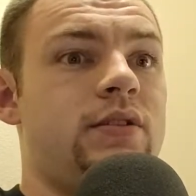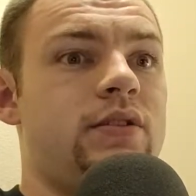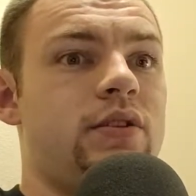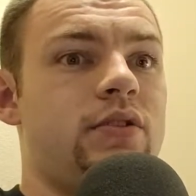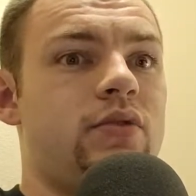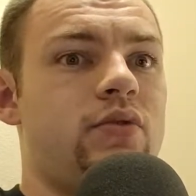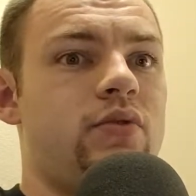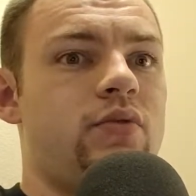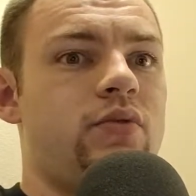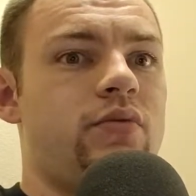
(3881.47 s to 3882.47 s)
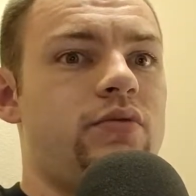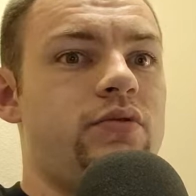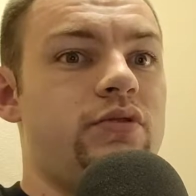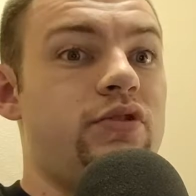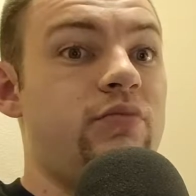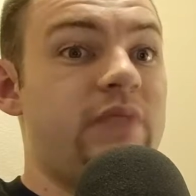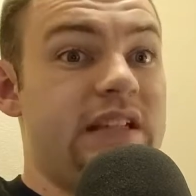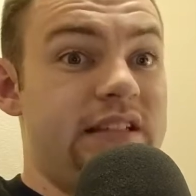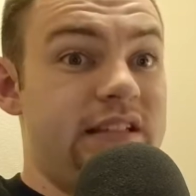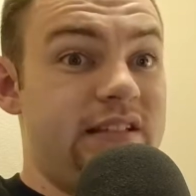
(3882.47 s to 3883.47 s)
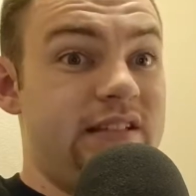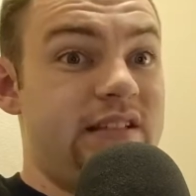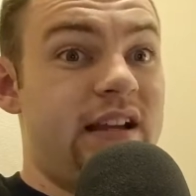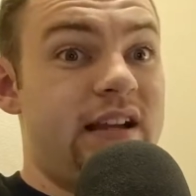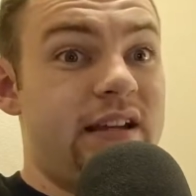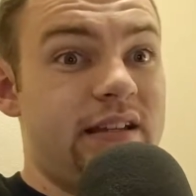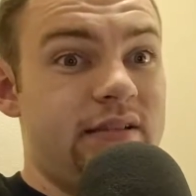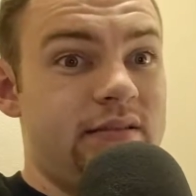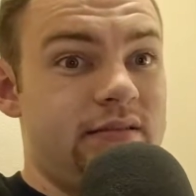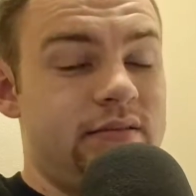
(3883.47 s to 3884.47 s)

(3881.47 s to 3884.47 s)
So do you mean inside?